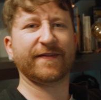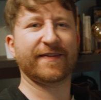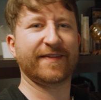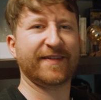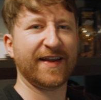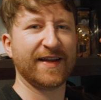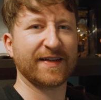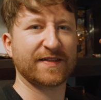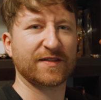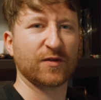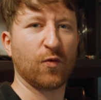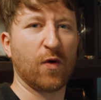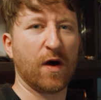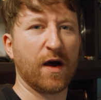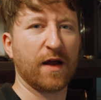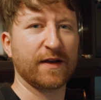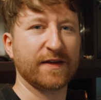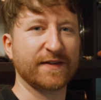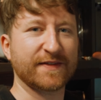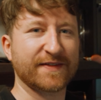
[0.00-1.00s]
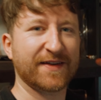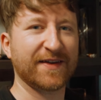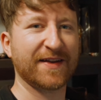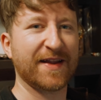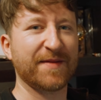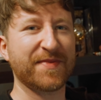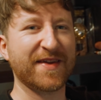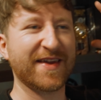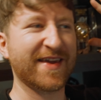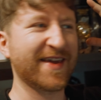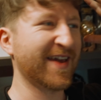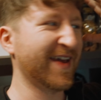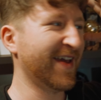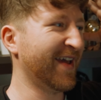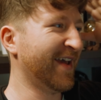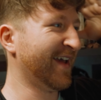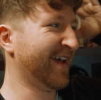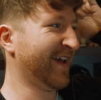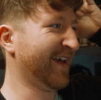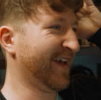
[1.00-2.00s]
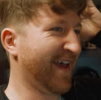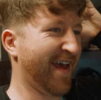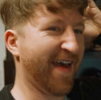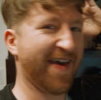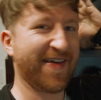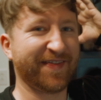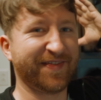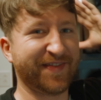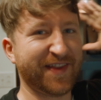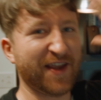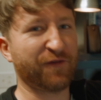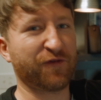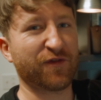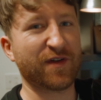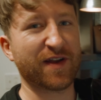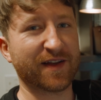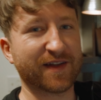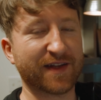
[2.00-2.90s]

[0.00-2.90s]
This one is gonna be different.